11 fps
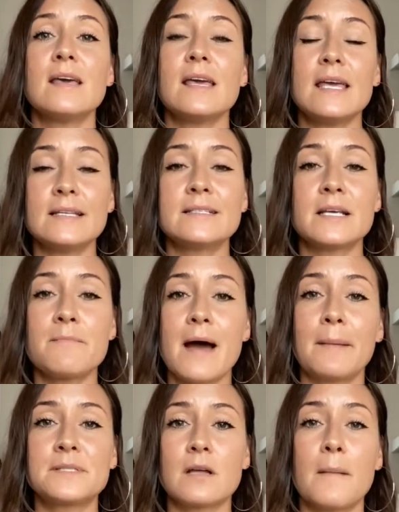into
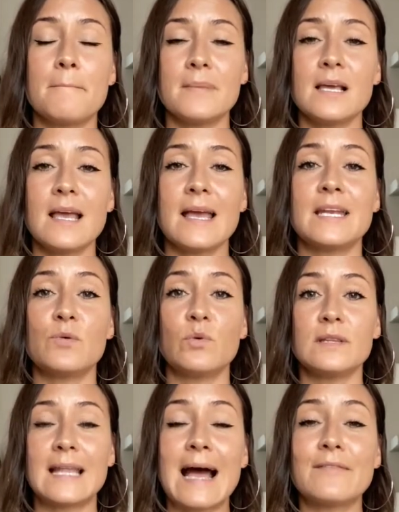maps.me and it will
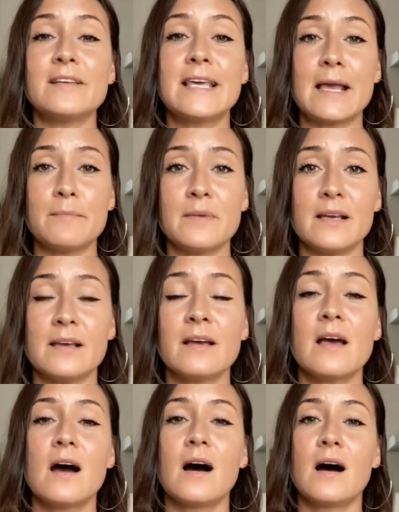navigate me
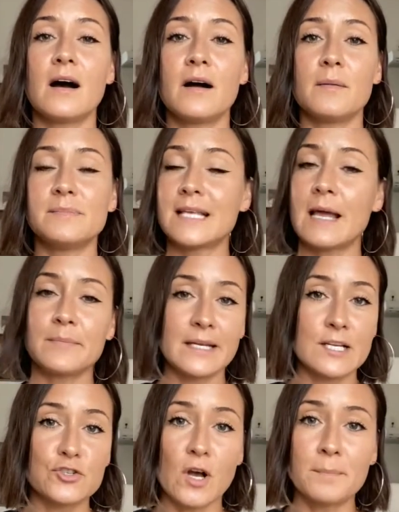um, say I'm
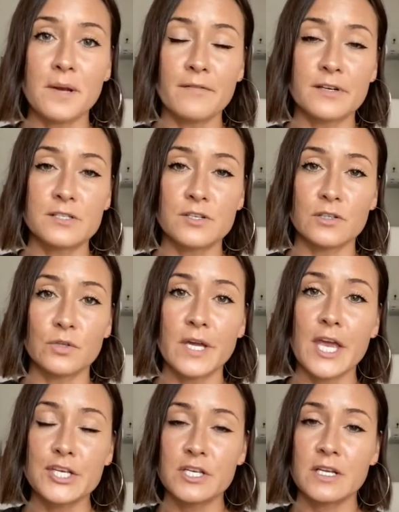getting dropped off at a certain
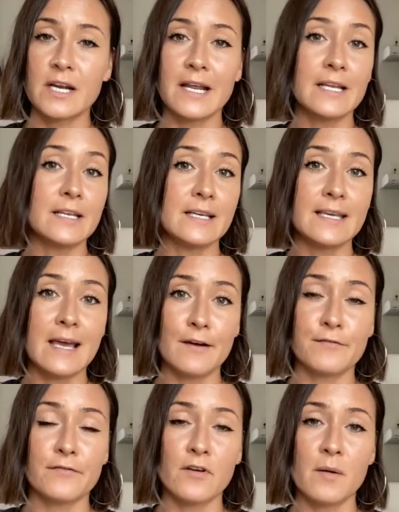location and I need to
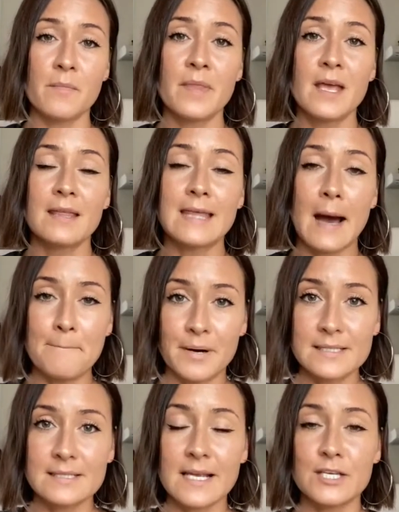get from that
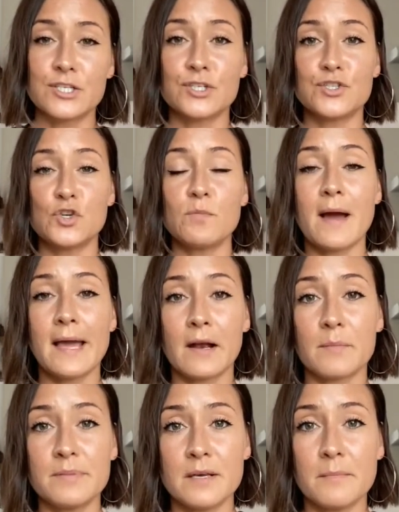bus station to my
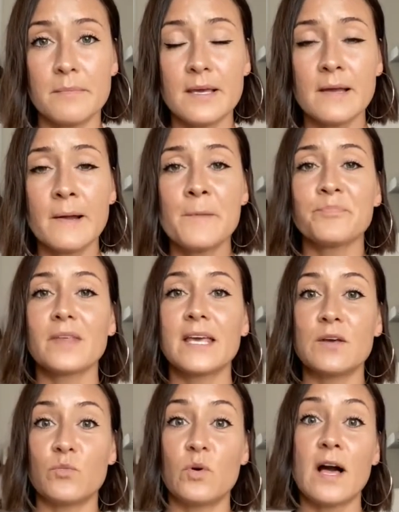Airbnb,
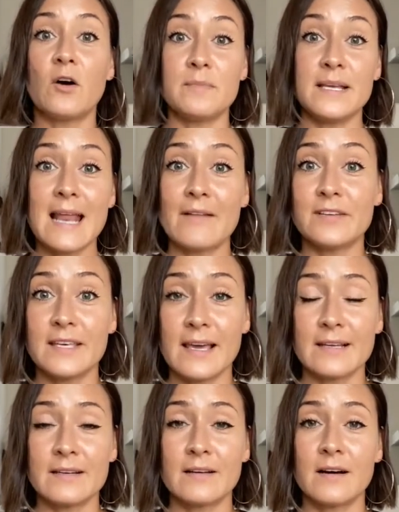it will help me
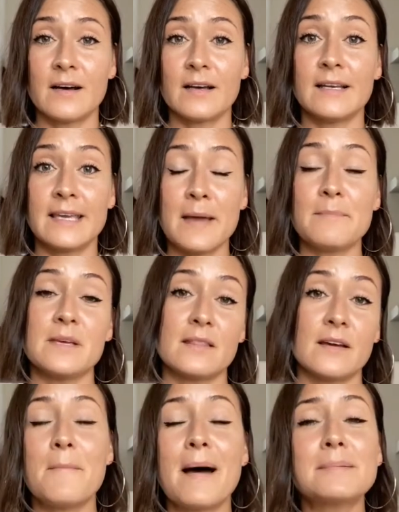navigate uh, and get me
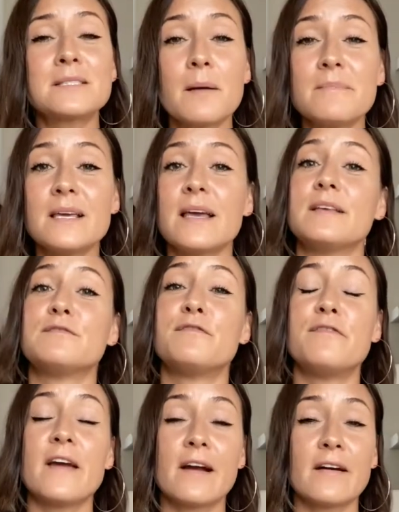there. Maps.me is
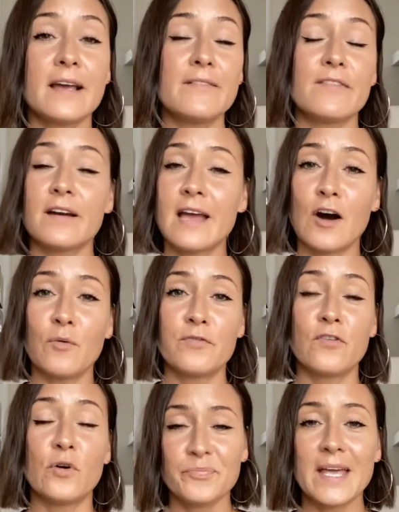very, very
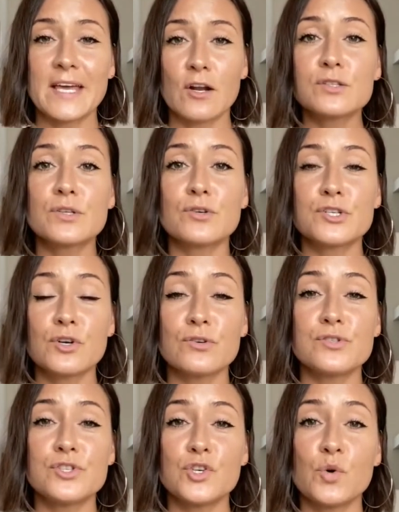helpful. It also
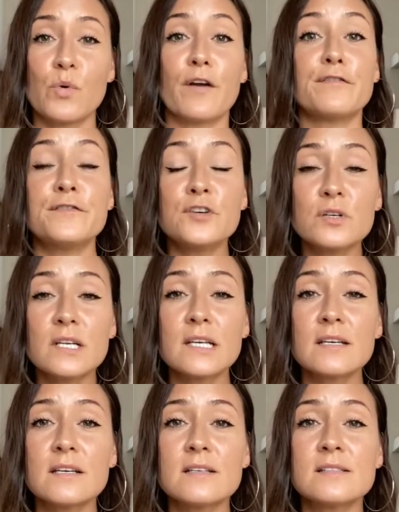shows you where food
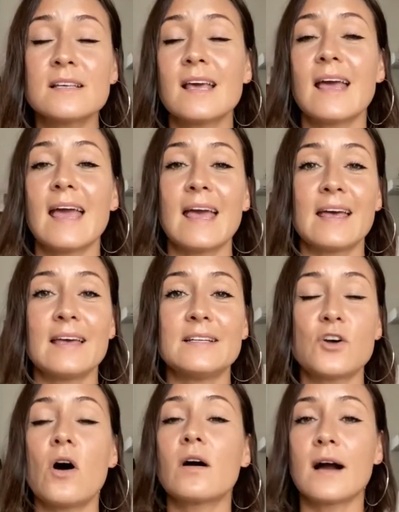is,
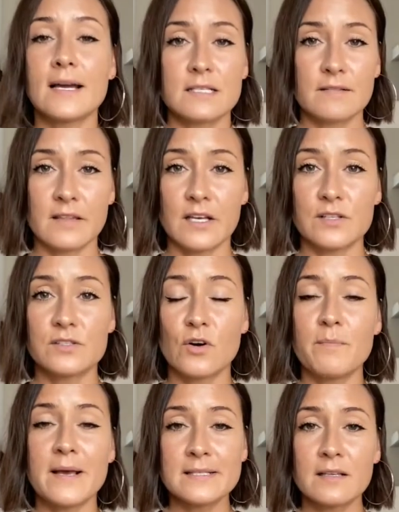and all kinds of things. So
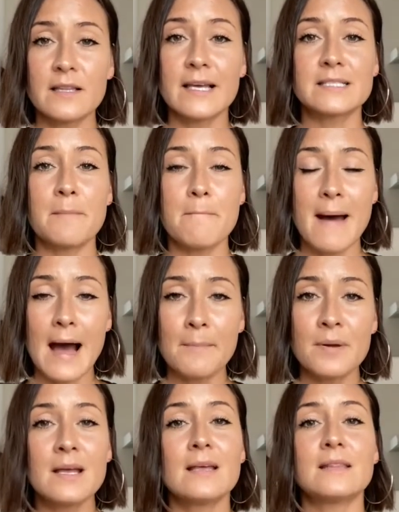basically it's a map
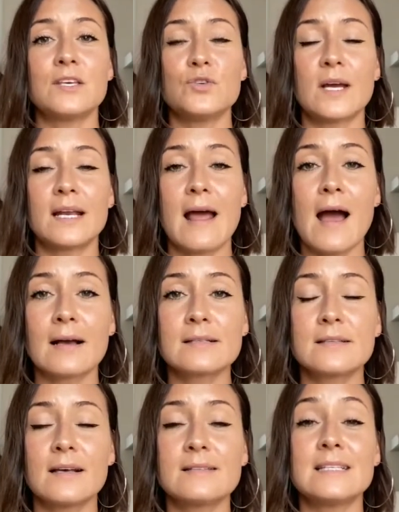that you can
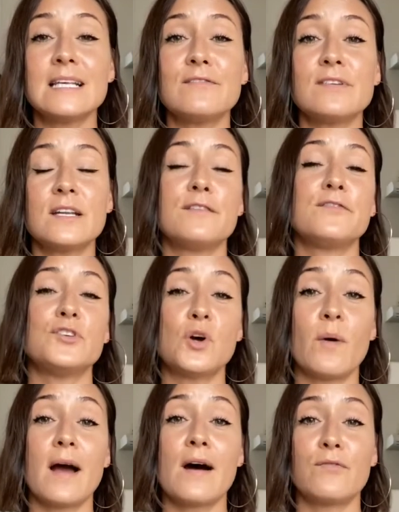access even if you
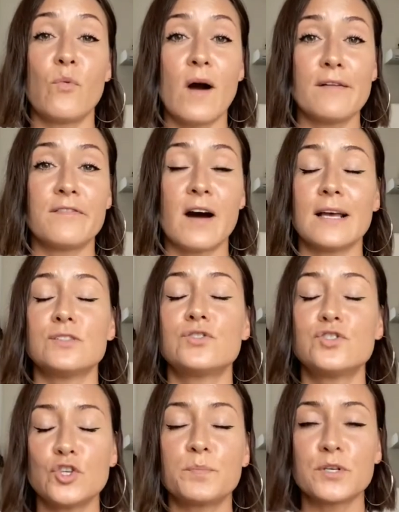don't have Wi-Fi.
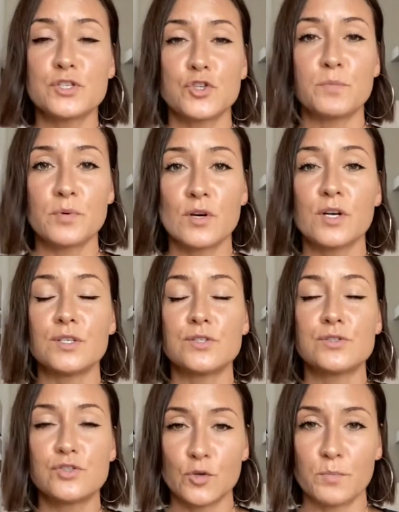Super, super,
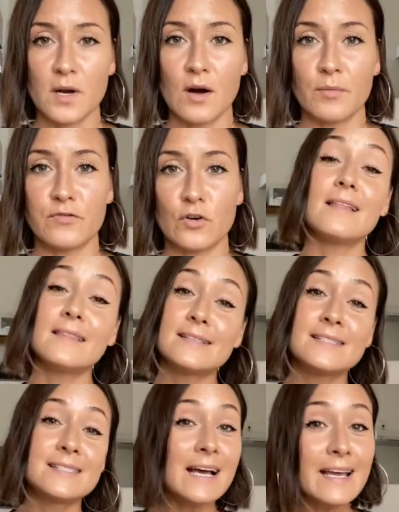super helpful. The
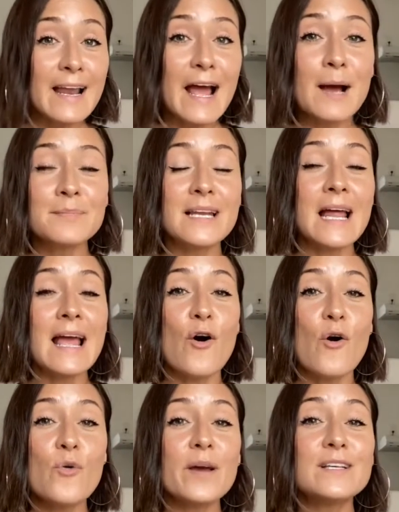second app that I
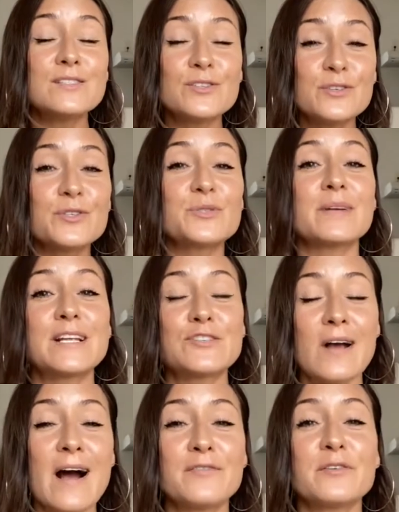always use when I
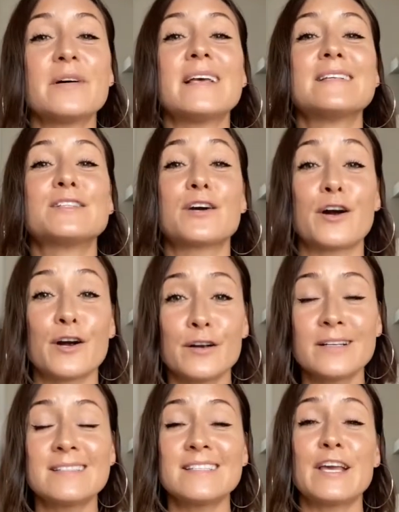travel is the
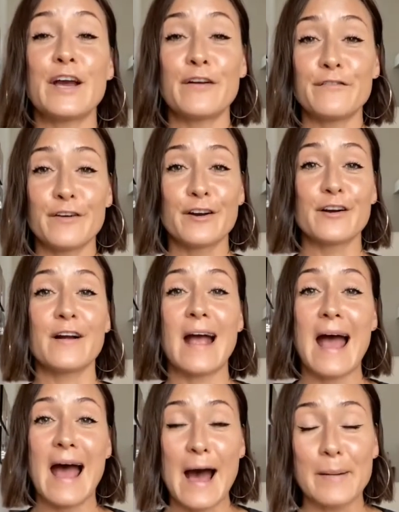currency converter
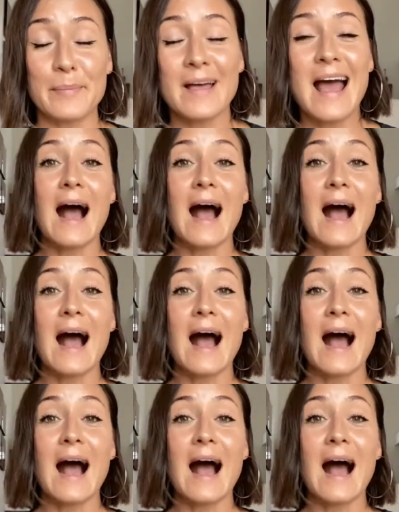app.